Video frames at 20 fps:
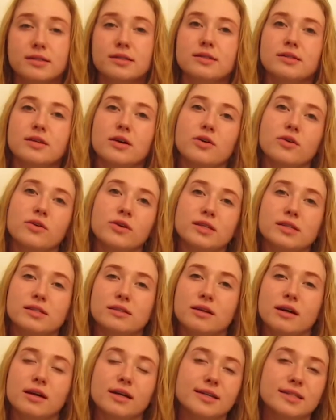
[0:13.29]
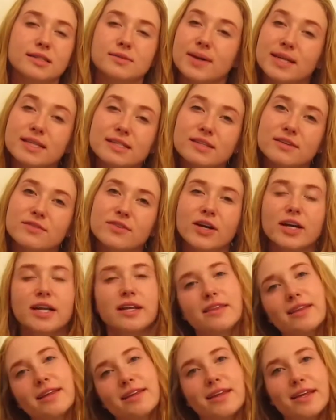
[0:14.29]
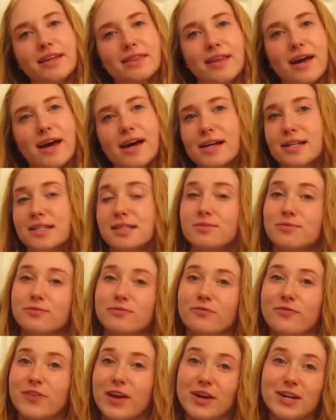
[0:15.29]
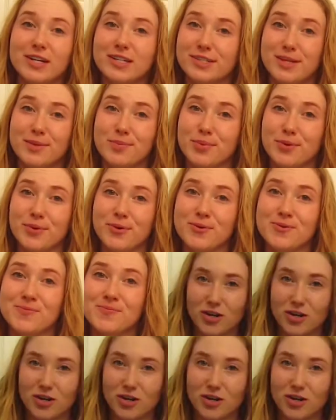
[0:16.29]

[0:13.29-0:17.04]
so it's not expensive or anything like that. It's very simple.